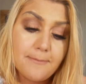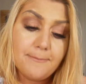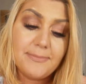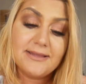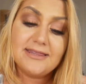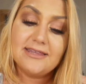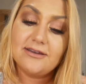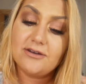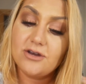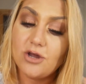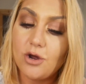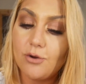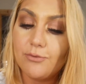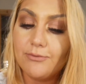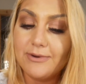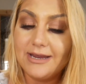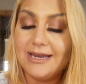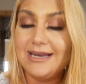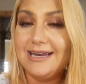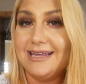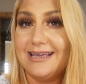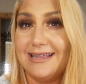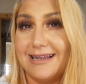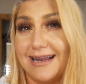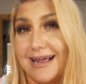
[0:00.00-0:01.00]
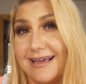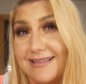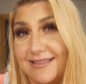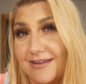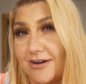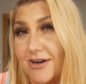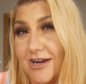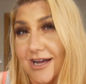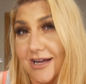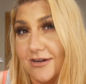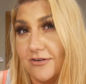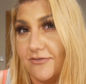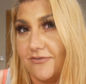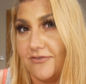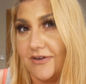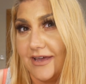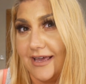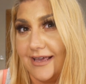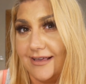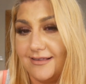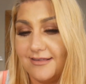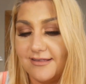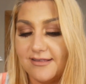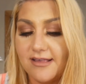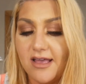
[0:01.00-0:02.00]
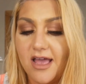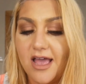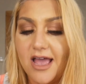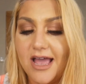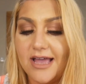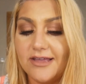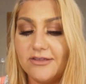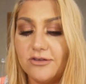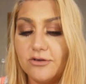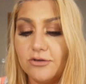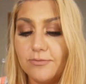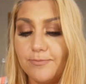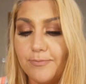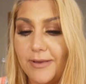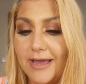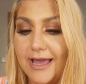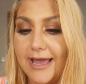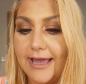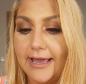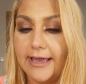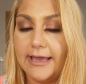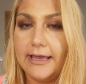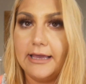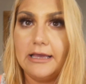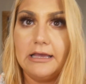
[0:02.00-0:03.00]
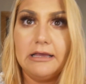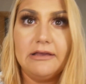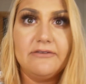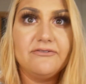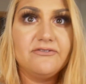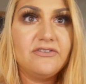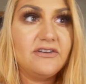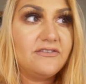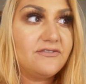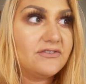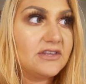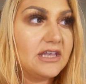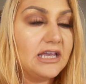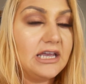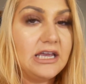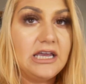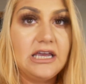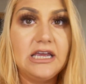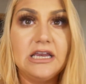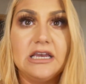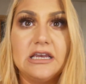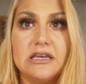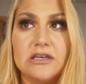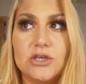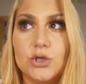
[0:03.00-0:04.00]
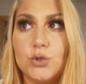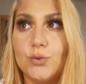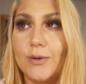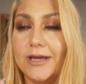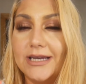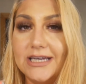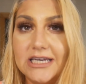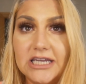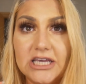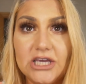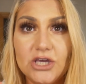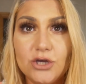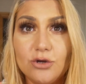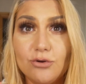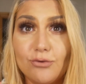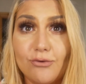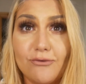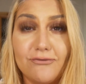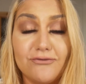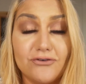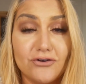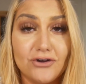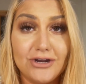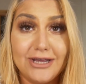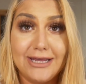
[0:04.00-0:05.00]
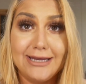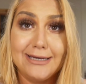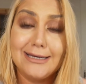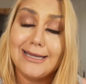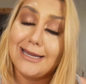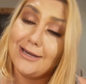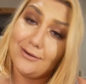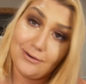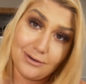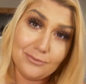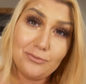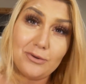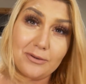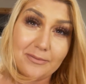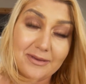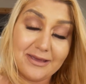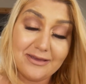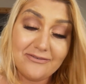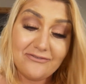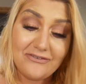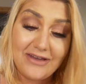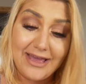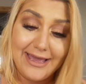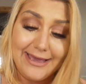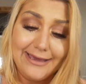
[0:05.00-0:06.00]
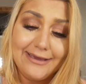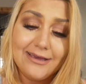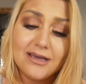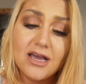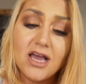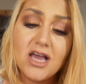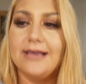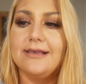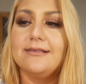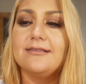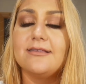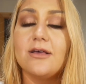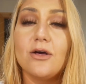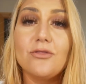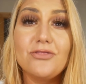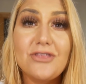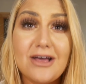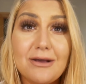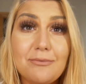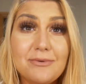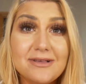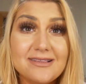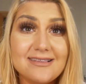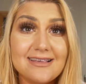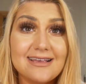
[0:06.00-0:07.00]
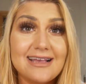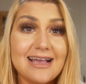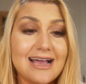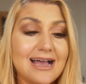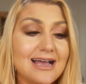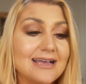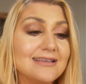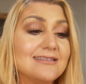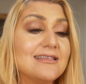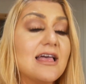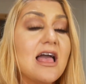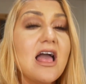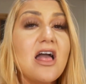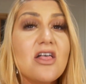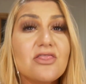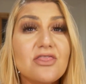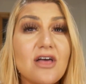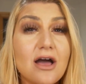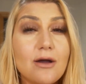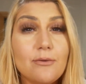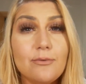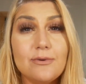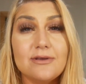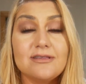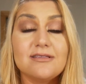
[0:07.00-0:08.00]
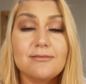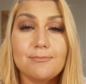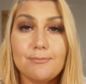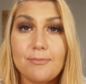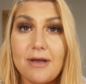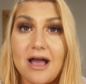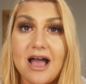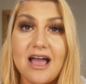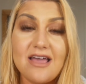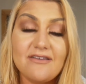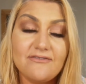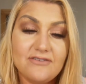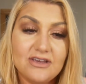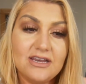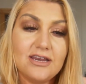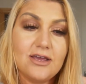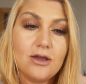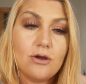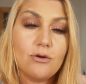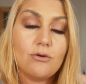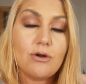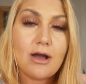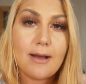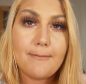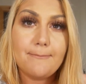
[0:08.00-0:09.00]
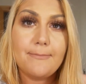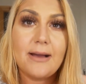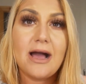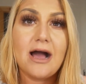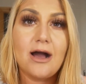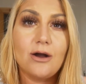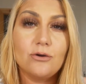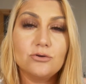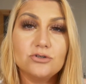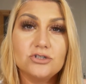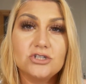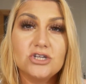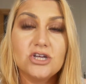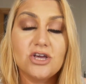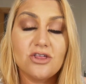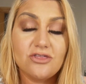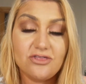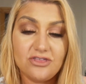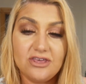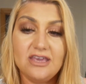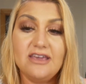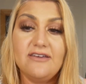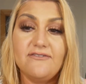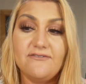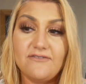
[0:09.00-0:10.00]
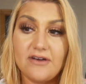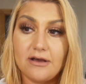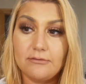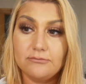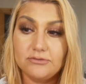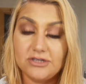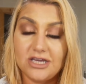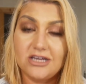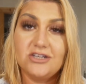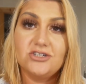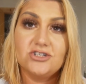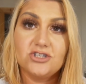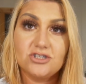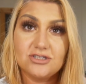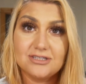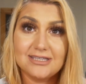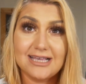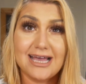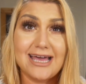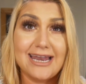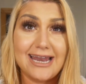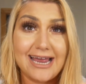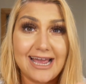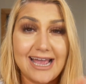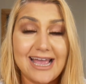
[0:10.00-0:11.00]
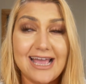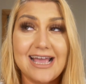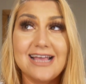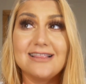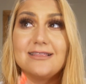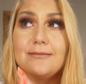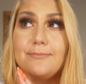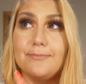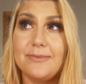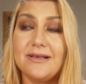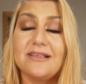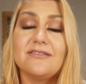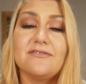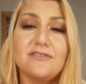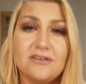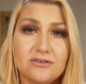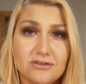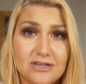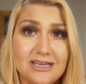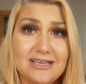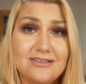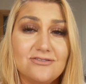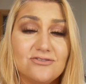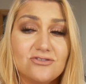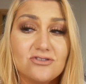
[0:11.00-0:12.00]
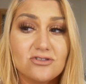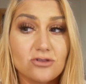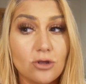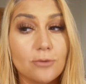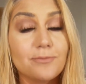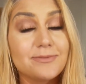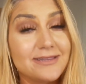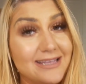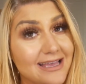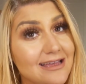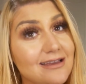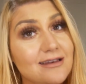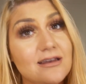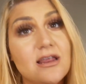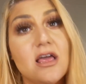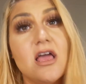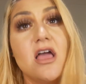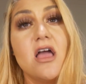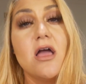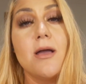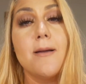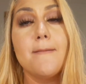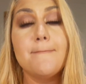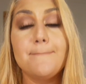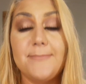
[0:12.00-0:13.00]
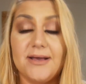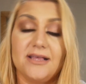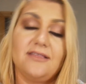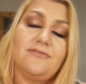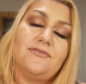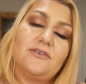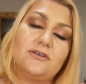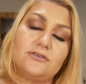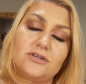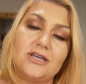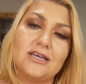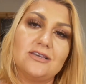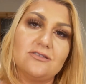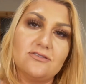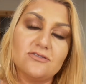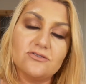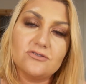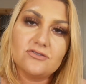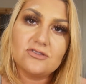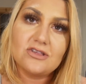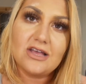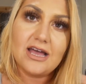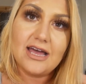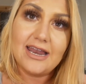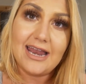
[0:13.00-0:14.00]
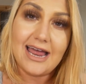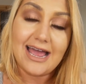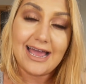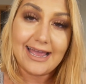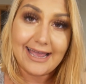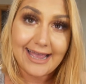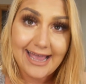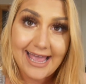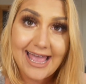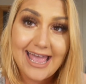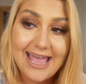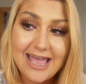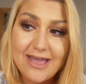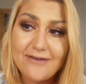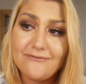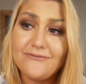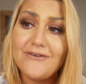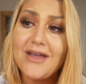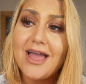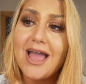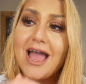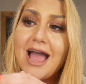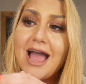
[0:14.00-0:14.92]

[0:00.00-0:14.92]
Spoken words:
but they're not really, like, they're kind of fakes, and you pay 15-20 euro for it and it will be fake. Okay, so that was it, guys. That was my video about the foundations that I had, the best foundations, top 10 best foundations that I have.